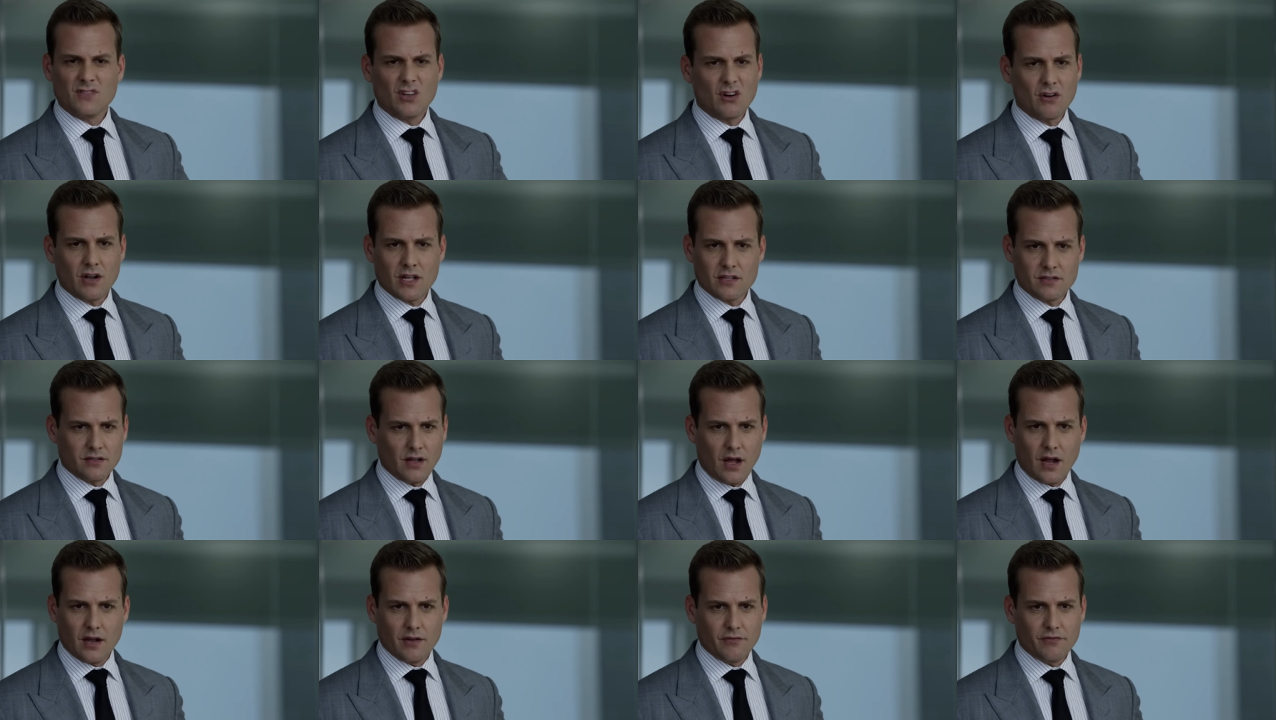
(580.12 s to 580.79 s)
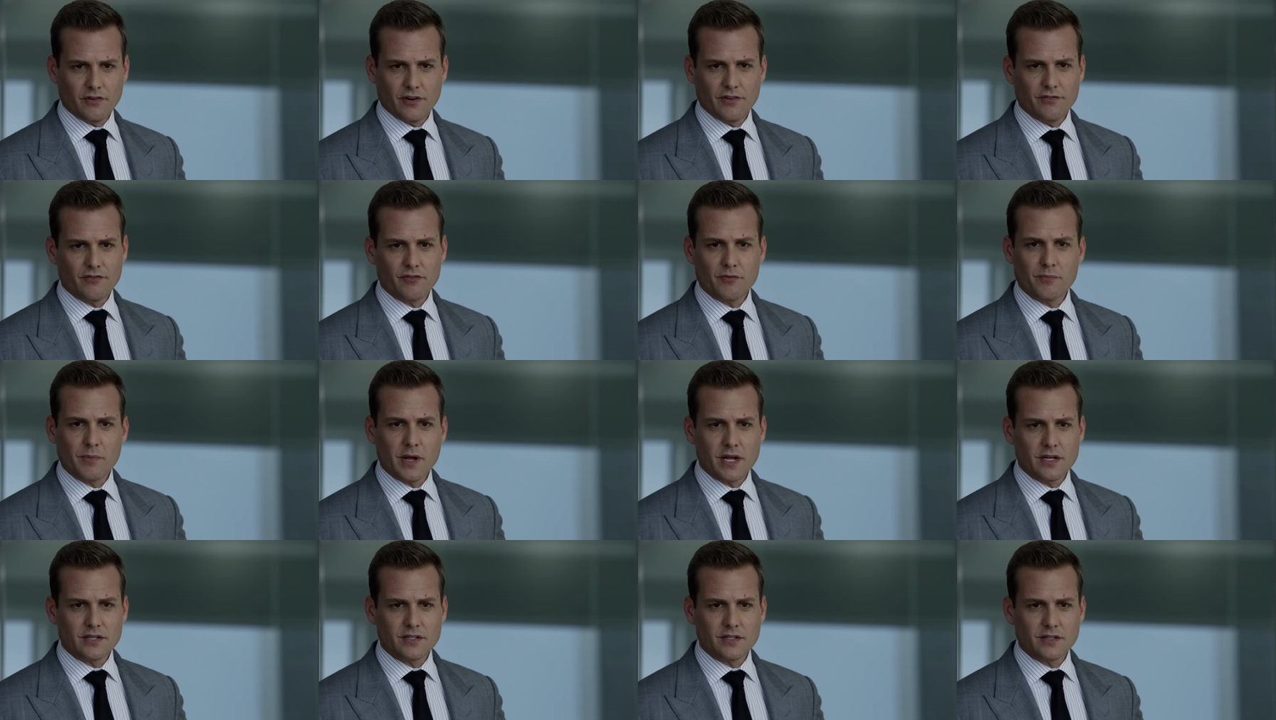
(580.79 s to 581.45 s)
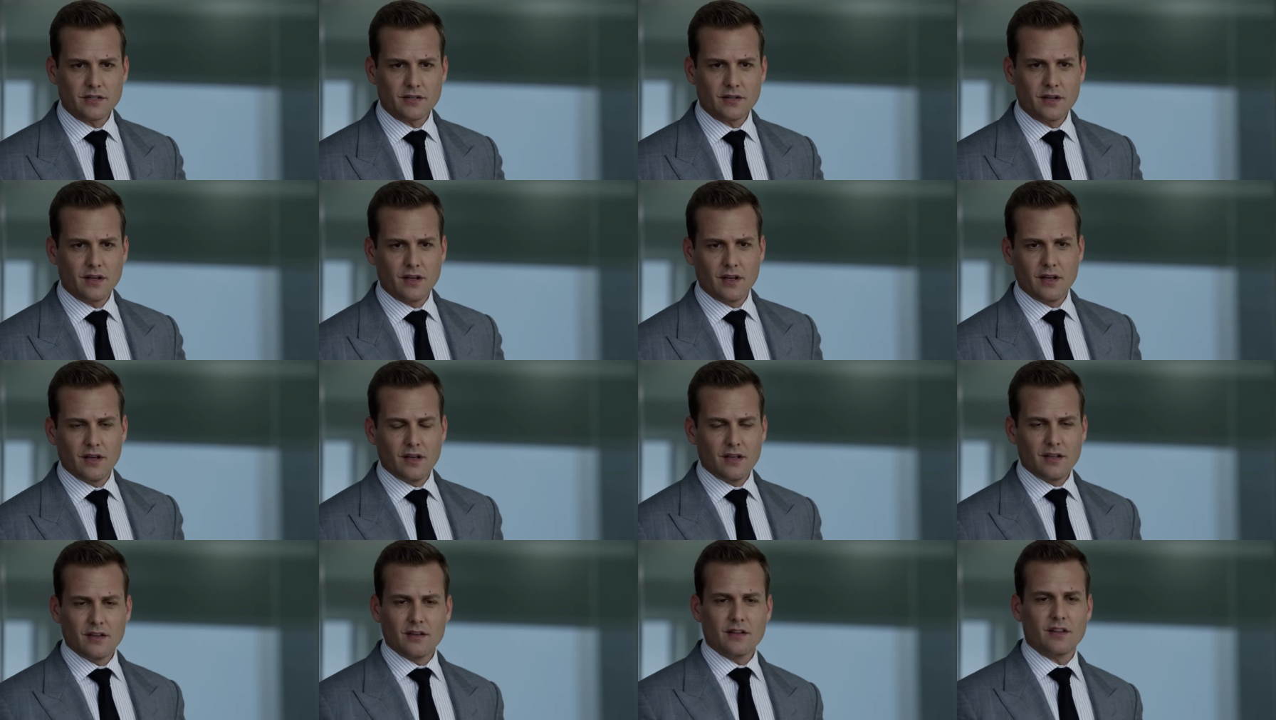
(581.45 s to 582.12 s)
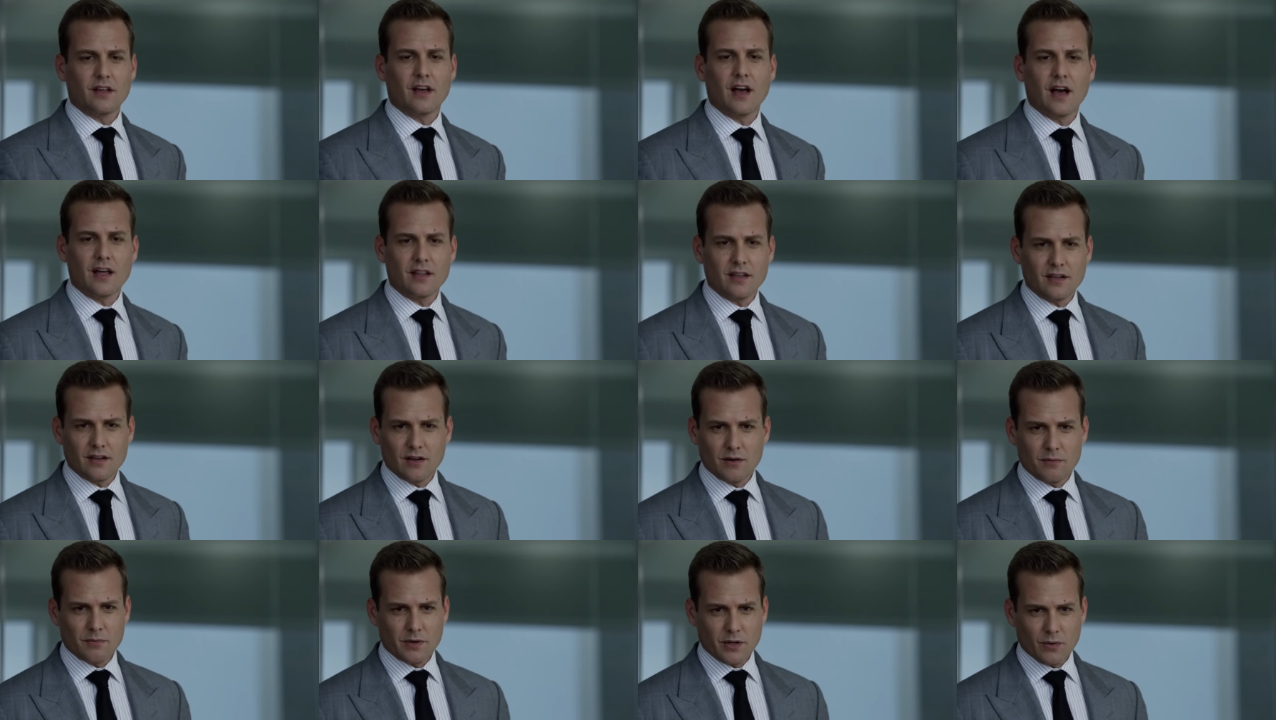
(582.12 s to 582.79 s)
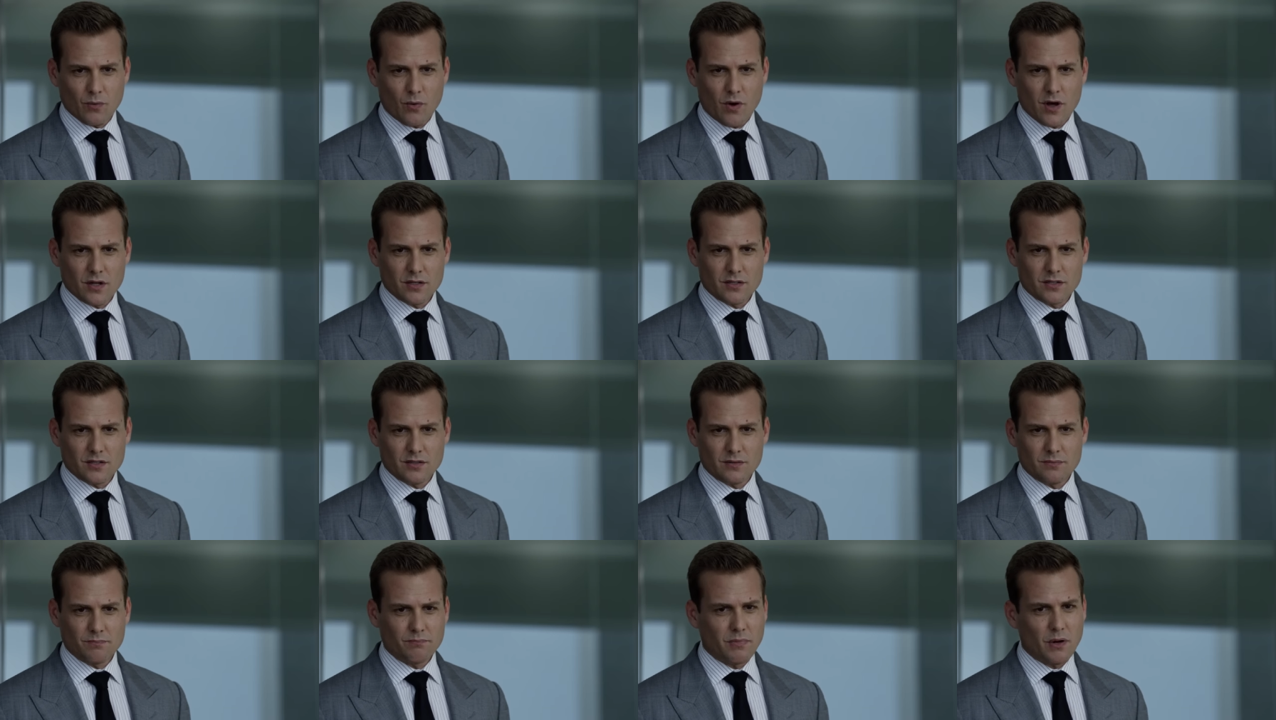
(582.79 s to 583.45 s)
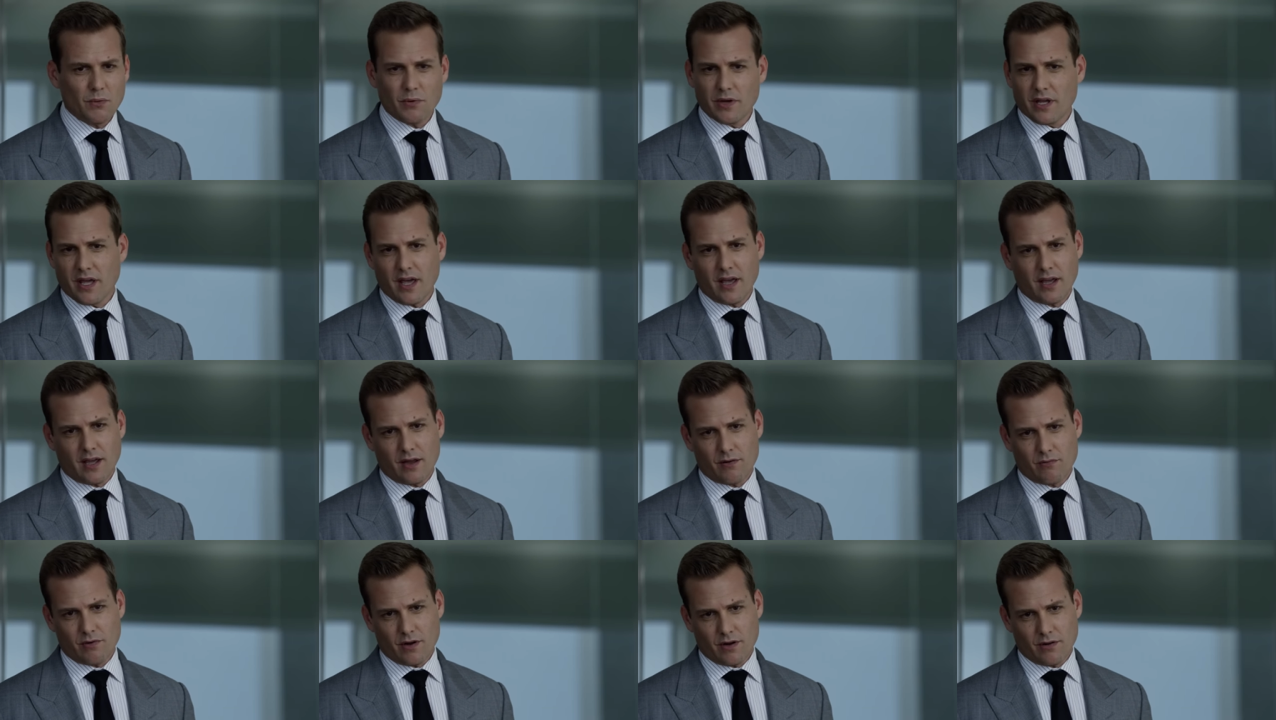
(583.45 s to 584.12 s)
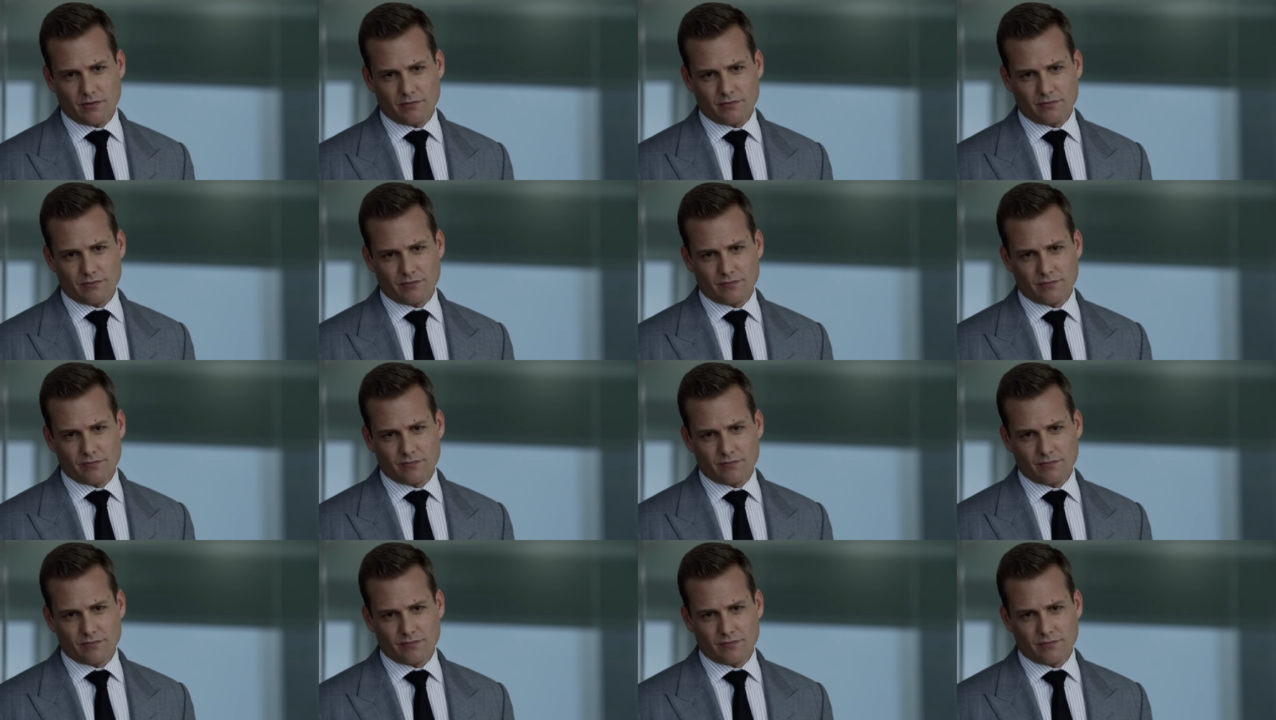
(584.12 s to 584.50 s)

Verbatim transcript: Don't ask Donna for information. You're the guy that nobody wants, but we can't get rid of.